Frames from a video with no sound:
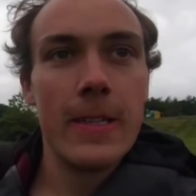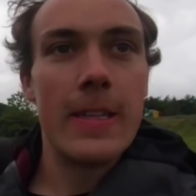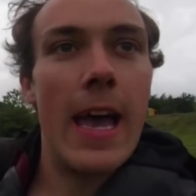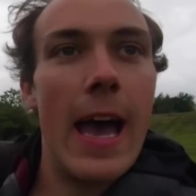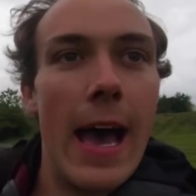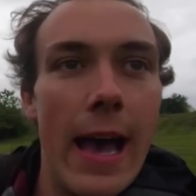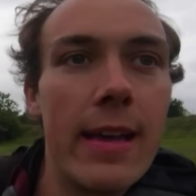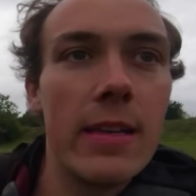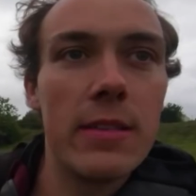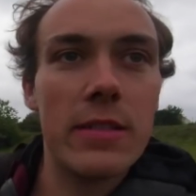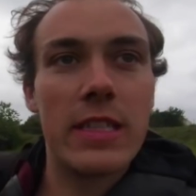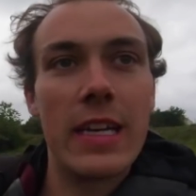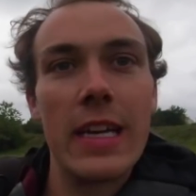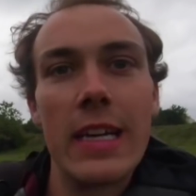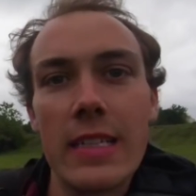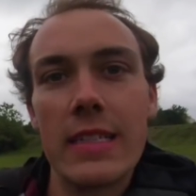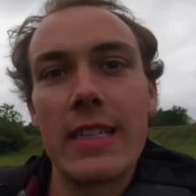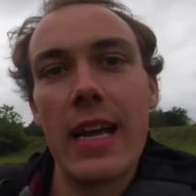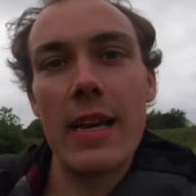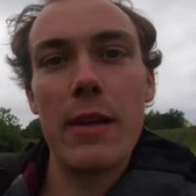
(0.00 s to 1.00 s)
Yeah, it's
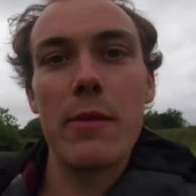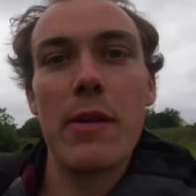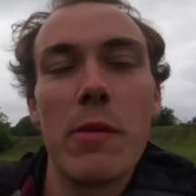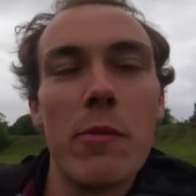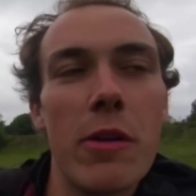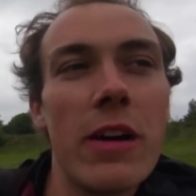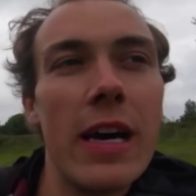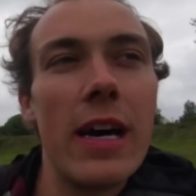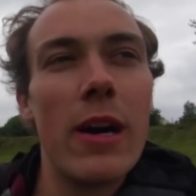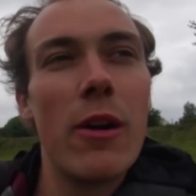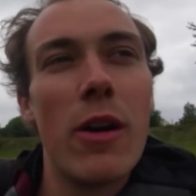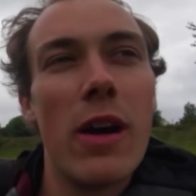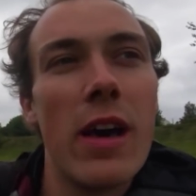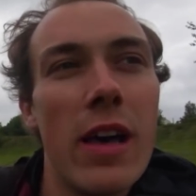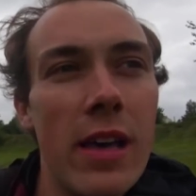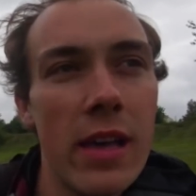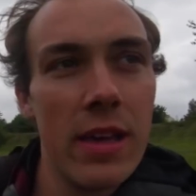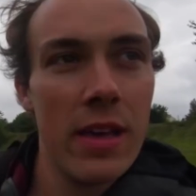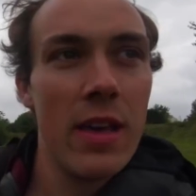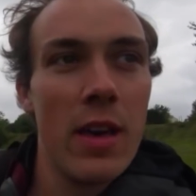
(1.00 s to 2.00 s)
good, Danny went well.
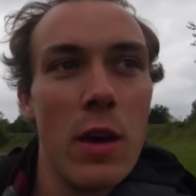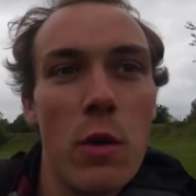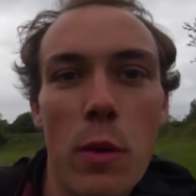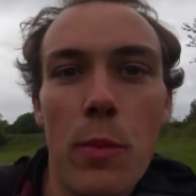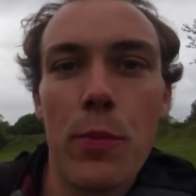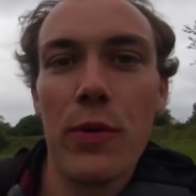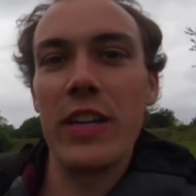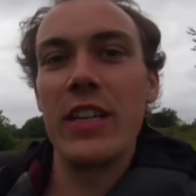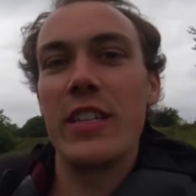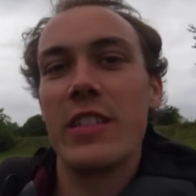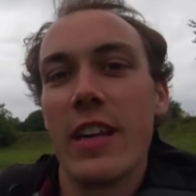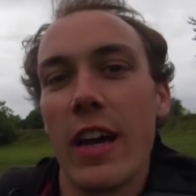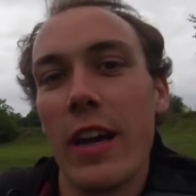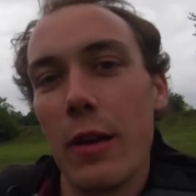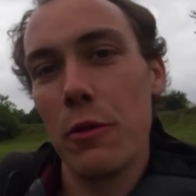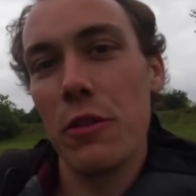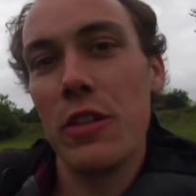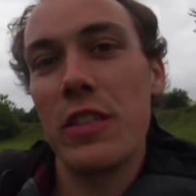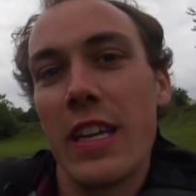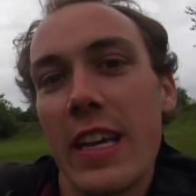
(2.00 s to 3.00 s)
We're pretty
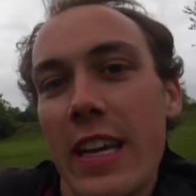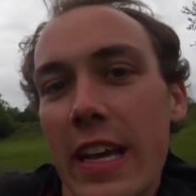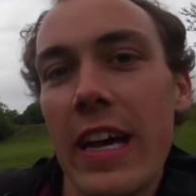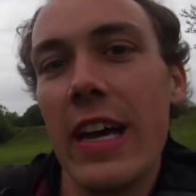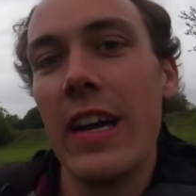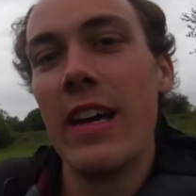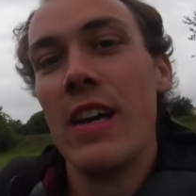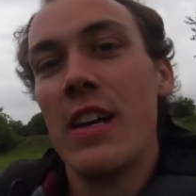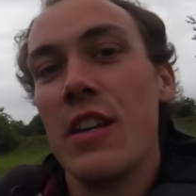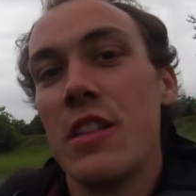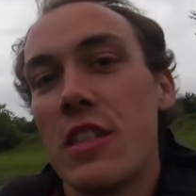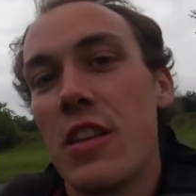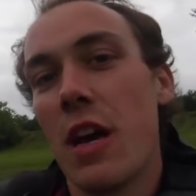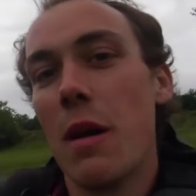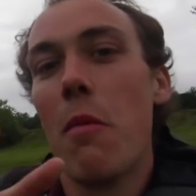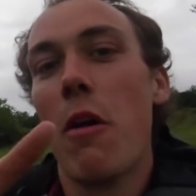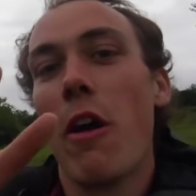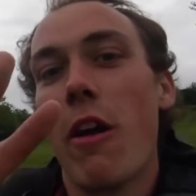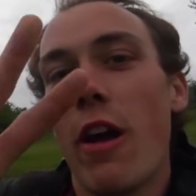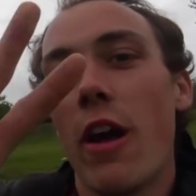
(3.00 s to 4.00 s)
stoked, we'll see you
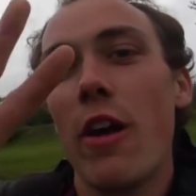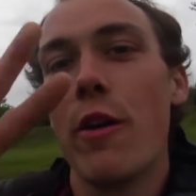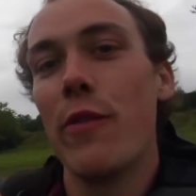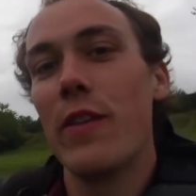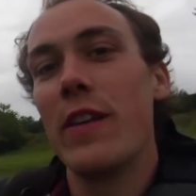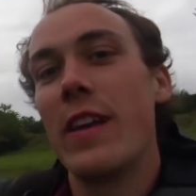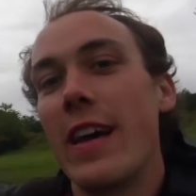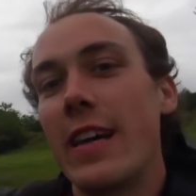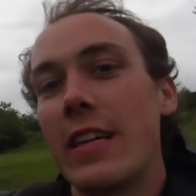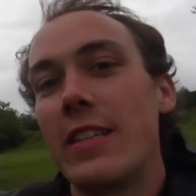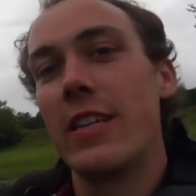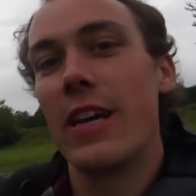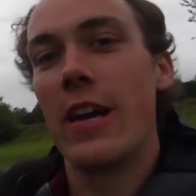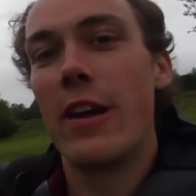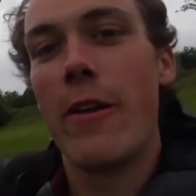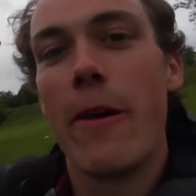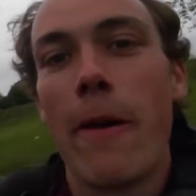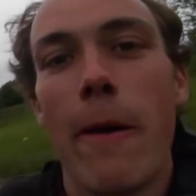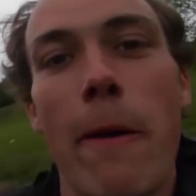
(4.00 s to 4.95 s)
tomorrow for day two.